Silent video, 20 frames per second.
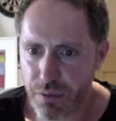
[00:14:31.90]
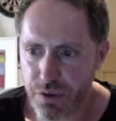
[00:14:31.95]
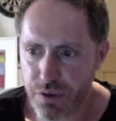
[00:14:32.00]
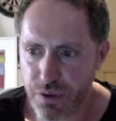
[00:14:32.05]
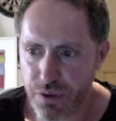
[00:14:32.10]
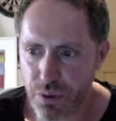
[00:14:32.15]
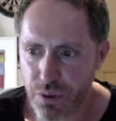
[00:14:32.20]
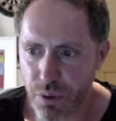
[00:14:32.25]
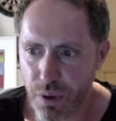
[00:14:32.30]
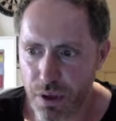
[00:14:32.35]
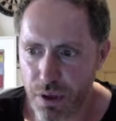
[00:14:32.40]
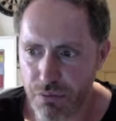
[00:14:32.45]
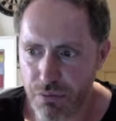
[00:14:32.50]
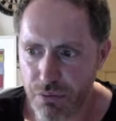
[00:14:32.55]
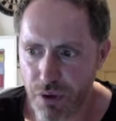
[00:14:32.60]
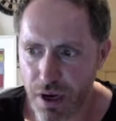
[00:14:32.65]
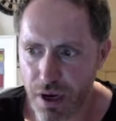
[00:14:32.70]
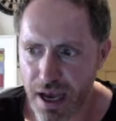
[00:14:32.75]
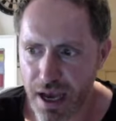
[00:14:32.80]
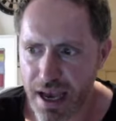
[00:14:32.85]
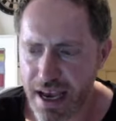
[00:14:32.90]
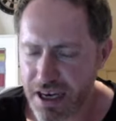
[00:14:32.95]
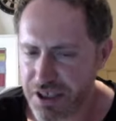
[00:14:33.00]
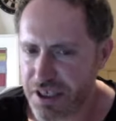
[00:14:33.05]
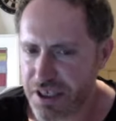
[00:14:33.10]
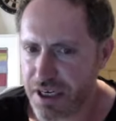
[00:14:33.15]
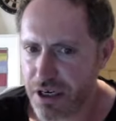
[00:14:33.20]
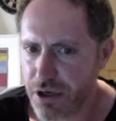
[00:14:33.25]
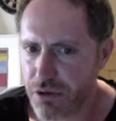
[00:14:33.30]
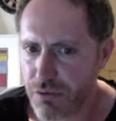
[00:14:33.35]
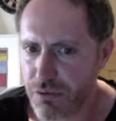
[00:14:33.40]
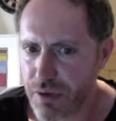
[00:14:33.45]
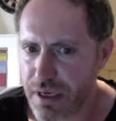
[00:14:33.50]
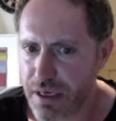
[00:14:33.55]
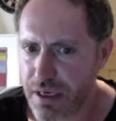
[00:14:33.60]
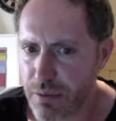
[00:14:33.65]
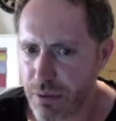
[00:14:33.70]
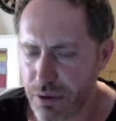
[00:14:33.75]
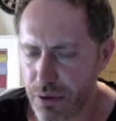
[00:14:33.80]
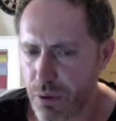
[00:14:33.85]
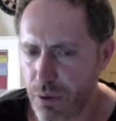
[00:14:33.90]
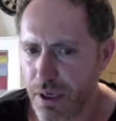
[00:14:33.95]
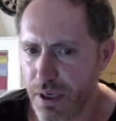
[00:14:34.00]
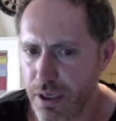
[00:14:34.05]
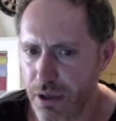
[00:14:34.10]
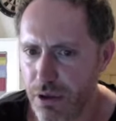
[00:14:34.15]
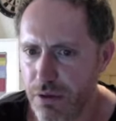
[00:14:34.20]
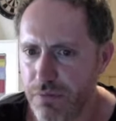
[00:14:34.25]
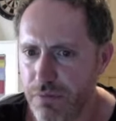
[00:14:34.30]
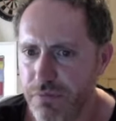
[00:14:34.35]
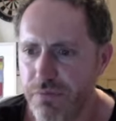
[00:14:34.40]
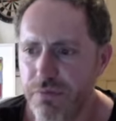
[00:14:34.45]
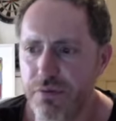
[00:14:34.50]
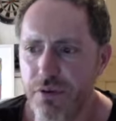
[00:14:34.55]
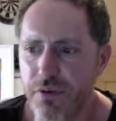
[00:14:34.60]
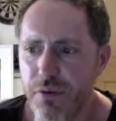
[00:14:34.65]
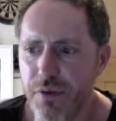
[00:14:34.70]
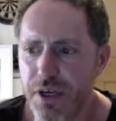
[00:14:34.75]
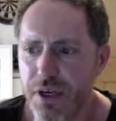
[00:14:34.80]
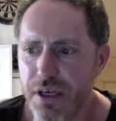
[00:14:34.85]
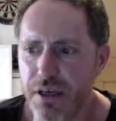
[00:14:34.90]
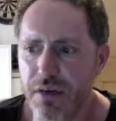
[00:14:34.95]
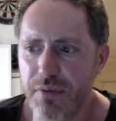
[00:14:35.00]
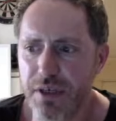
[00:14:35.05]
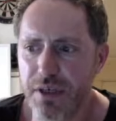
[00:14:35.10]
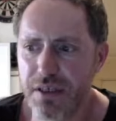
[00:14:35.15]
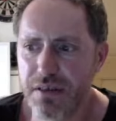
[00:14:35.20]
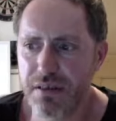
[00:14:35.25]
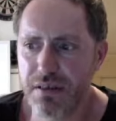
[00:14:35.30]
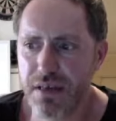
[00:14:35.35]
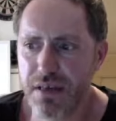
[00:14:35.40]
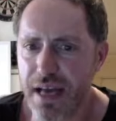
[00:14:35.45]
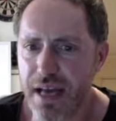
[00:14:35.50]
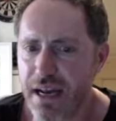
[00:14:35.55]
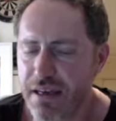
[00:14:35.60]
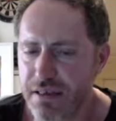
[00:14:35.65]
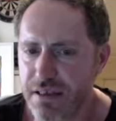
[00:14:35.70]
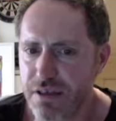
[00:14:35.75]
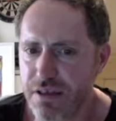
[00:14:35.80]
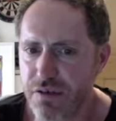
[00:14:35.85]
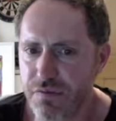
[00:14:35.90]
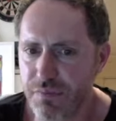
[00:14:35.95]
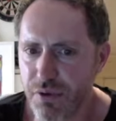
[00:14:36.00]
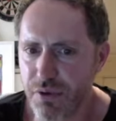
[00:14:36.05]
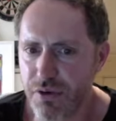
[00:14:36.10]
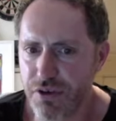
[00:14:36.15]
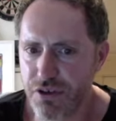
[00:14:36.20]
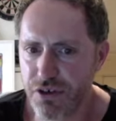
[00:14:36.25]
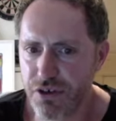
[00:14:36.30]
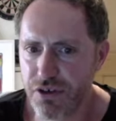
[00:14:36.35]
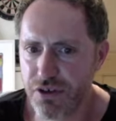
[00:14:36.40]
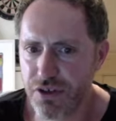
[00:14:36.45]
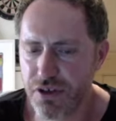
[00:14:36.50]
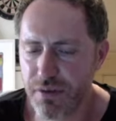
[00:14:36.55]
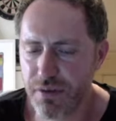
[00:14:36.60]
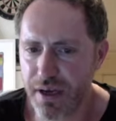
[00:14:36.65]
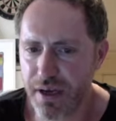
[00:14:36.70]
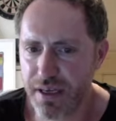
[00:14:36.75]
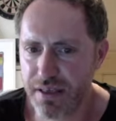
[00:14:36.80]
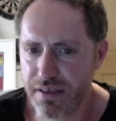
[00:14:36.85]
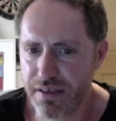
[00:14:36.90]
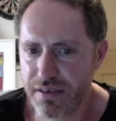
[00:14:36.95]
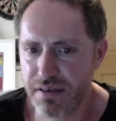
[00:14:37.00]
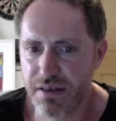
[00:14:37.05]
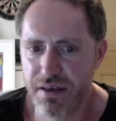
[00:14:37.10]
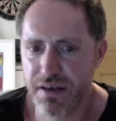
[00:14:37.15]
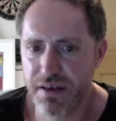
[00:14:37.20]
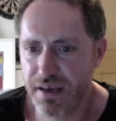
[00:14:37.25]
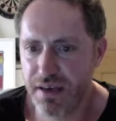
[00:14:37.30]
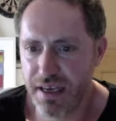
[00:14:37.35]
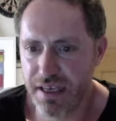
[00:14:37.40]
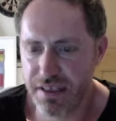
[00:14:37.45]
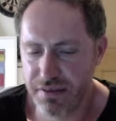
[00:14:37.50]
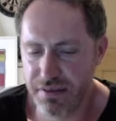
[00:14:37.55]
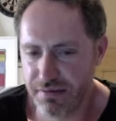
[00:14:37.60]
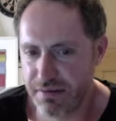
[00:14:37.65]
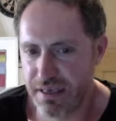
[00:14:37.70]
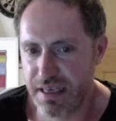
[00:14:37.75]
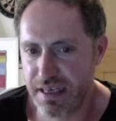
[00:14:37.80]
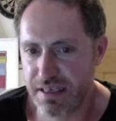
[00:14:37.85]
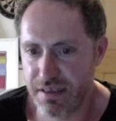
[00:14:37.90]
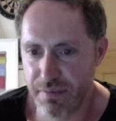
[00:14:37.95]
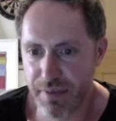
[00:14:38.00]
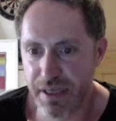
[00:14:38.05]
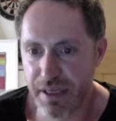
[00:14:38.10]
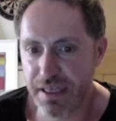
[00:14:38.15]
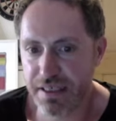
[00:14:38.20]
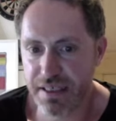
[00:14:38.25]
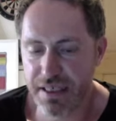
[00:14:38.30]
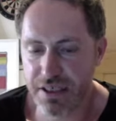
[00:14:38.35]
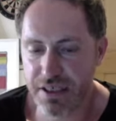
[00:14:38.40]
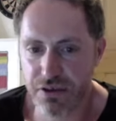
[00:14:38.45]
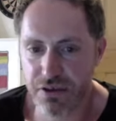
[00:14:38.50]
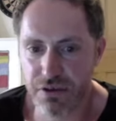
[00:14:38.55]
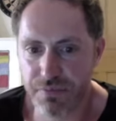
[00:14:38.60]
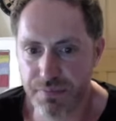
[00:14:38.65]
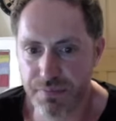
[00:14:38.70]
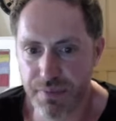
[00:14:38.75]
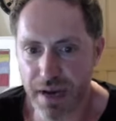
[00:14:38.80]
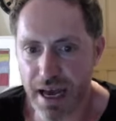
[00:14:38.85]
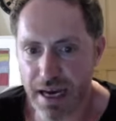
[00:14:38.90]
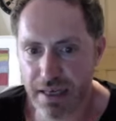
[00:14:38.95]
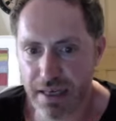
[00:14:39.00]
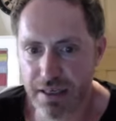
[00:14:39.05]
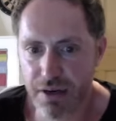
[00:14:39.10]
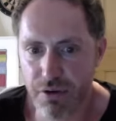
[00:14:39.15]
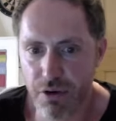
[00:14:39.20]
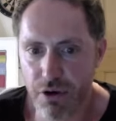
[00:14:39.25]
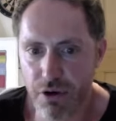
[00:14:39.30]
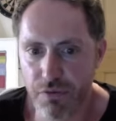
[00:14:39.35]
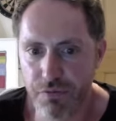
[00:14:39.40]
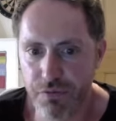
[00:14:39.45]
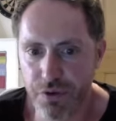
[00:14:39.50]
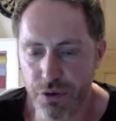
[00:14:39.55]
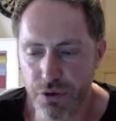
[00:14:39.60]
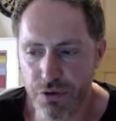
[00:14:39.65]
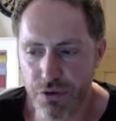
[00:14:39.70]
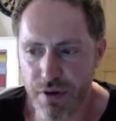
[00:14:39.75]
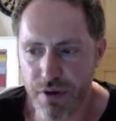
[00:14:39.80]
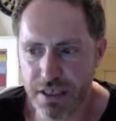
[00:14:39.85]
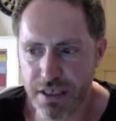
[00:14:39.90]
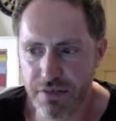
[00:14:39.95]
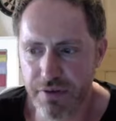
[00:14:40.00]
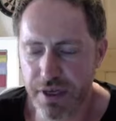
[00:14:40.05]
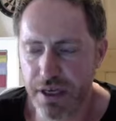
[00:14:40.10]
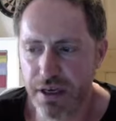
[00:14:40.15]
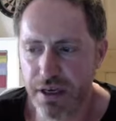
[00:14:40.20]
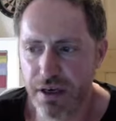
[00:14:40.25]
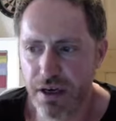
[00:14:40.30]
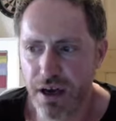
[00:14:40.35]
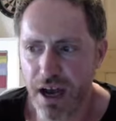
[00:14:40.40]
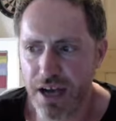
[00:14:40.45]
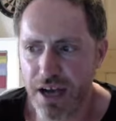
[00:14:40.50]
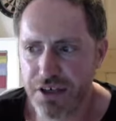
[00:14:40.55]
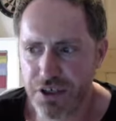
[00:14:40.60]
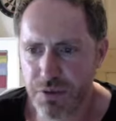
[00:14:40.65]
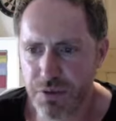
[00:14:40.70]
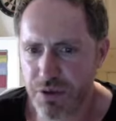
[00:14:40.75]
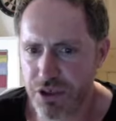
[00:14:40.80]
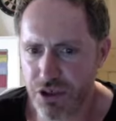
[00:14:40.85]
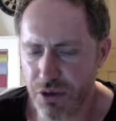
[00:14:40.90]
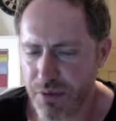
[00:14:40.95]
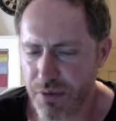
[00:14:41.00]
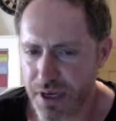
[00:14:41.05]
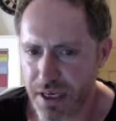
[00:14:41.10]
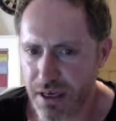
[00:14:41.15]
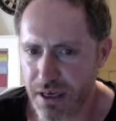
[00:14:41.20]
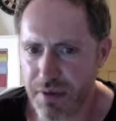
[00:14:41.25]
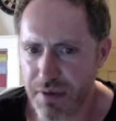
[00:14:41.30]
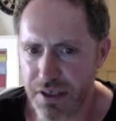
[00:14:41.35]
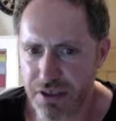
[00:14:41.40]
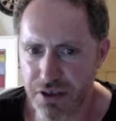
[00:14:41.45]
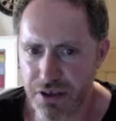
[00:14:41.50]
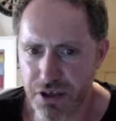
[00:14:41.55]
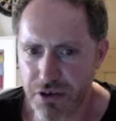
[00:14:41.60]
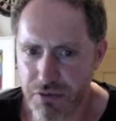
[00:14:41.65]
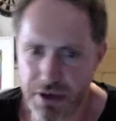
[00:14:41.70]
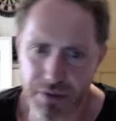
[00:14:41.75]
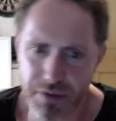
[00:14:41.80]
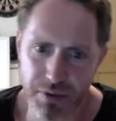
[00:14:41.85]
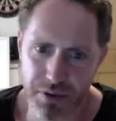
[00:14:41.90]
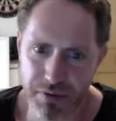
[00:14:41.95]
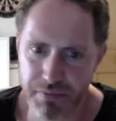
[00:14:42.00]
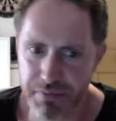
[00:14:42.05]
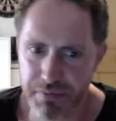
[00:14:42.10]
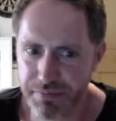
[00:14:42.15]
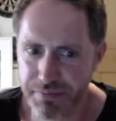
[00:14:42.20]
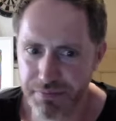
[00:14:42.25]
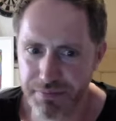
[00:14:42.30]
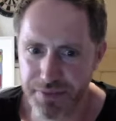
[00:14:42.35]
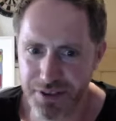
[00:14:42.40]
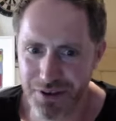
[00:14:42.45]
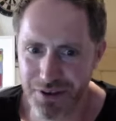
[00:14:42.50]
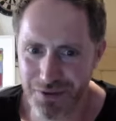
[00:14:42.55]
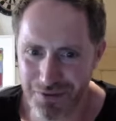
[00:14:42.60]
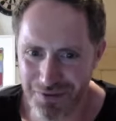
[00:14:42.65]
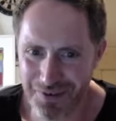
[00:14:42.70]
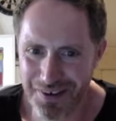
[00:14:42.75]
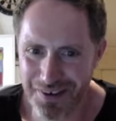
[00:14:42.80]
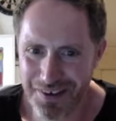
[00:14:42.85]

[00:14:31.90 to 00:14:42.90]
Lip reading: quite right. I actually agree with quite a lot of Dominic Cummings' analysis of Boris Johnson about his abilities or lack thereof and all the rest of it. I just wish Dominic Cummings had agreed with him sort of